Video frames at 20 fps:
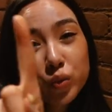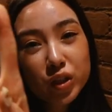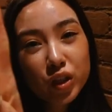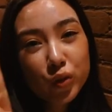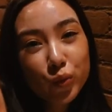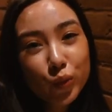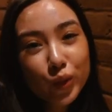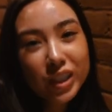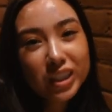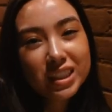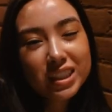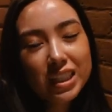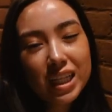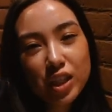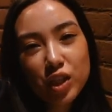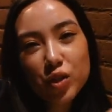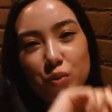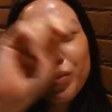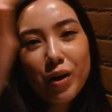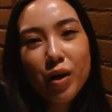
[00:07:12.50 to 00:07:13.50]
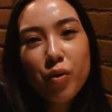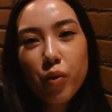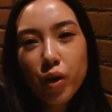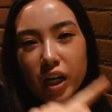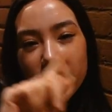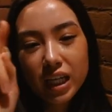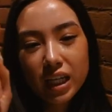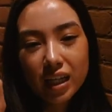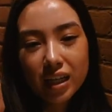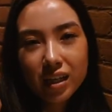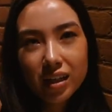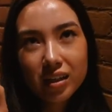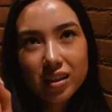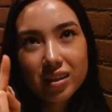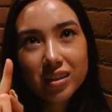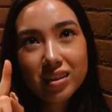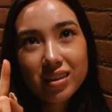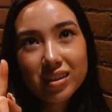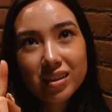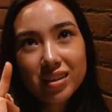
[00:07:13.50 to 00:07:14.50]
with the risk that you might want to get
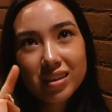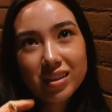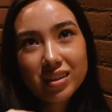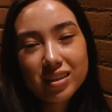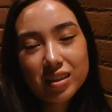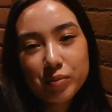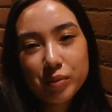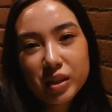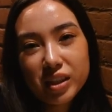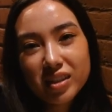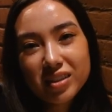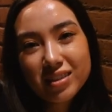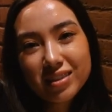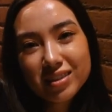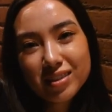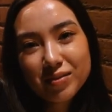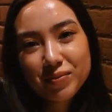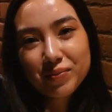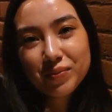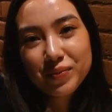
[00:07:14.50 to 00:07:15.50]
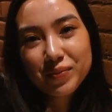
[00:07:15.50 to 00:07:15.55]
something else.